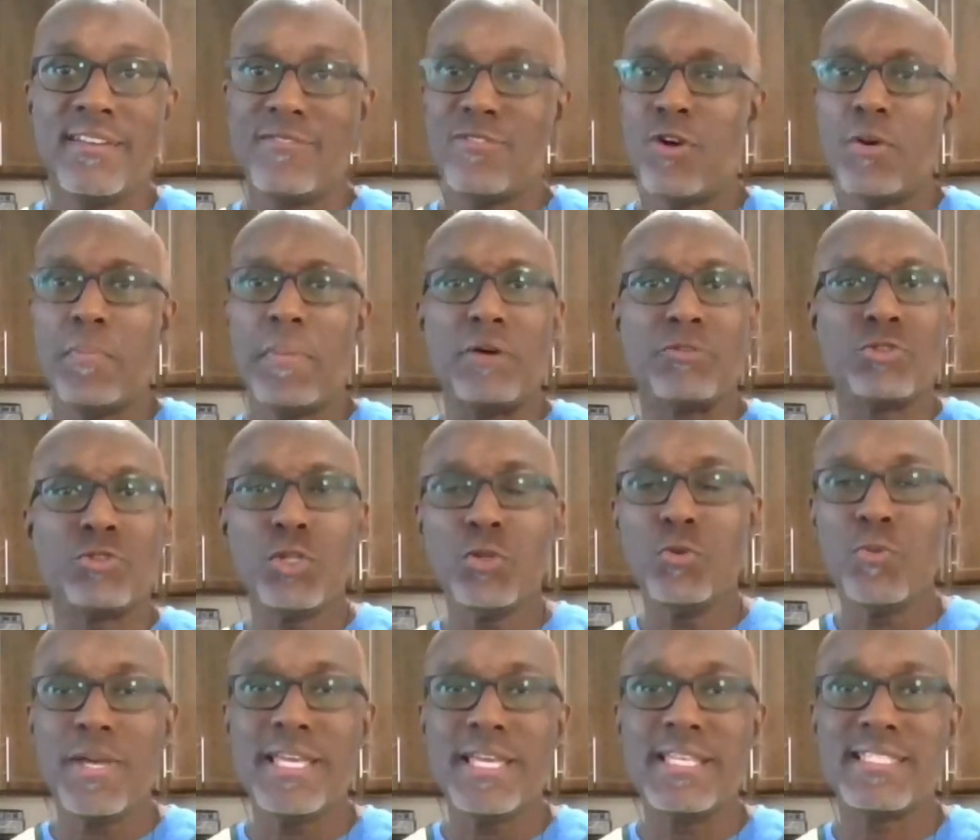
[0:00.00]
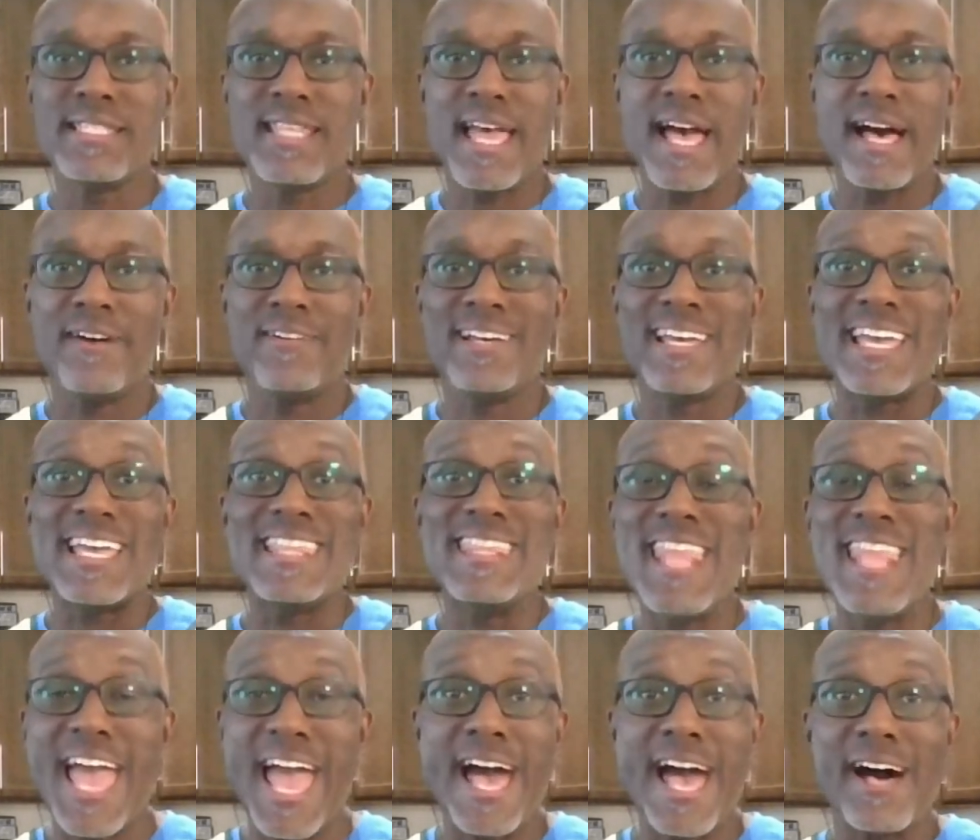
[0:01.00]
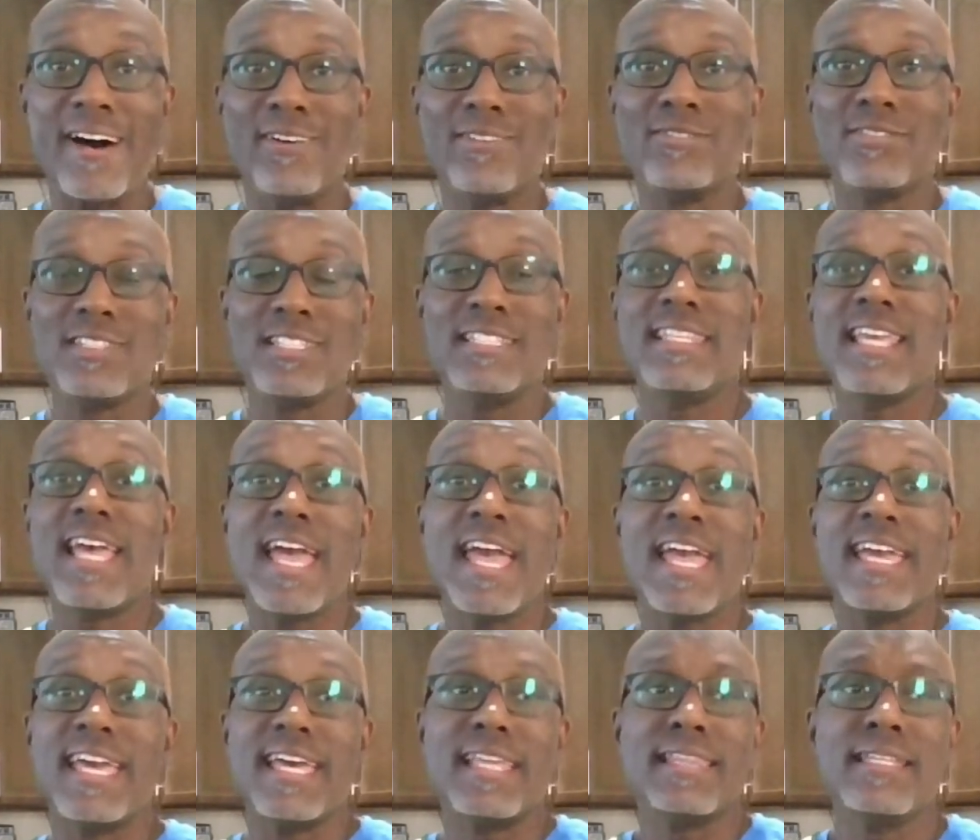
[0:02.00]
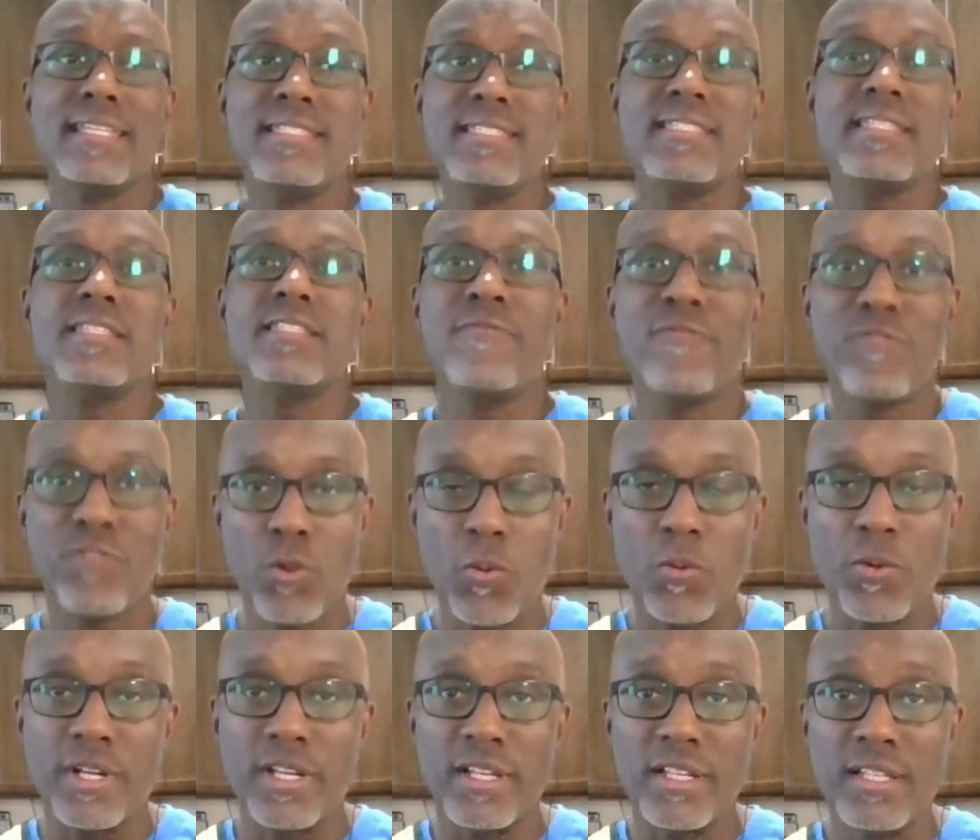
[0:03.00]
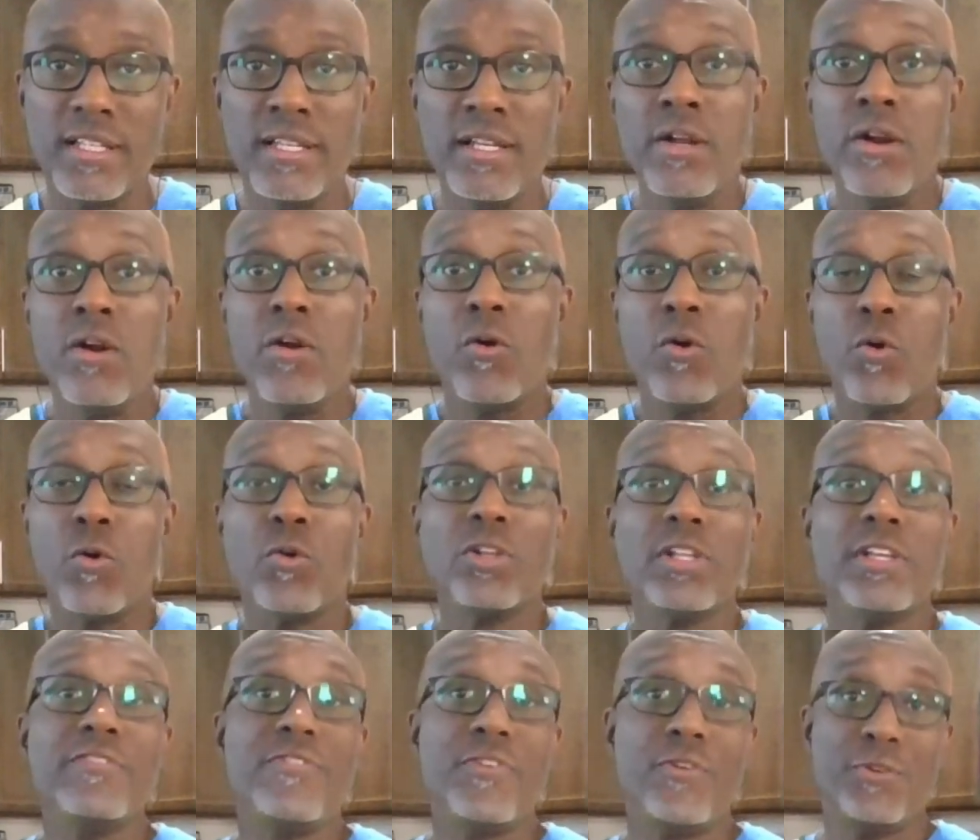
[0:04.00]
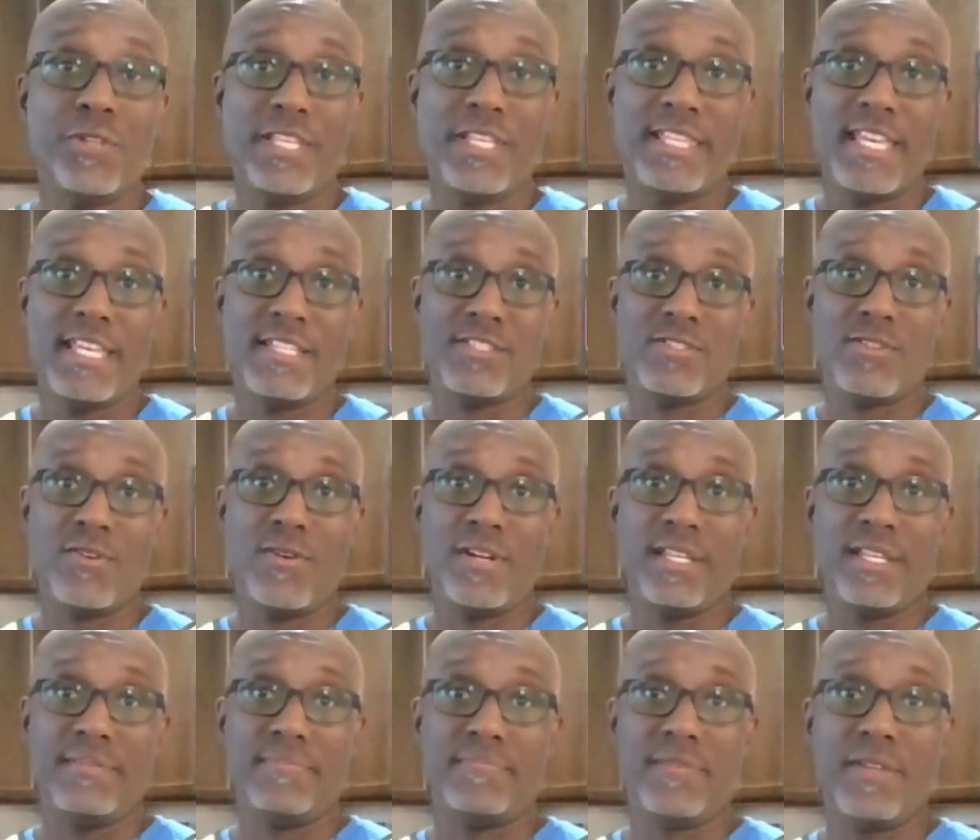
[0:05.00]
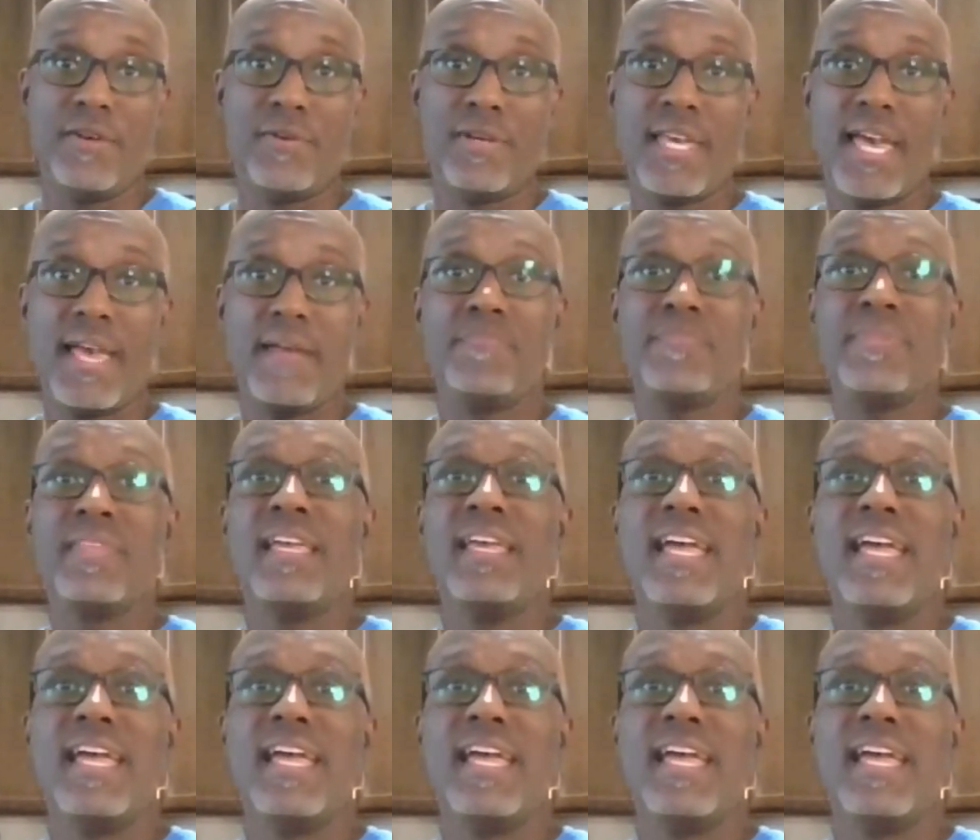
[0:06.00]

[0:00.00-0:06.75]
for about two weeks now. And now, today, at least in Florida, early voting has started. Okay.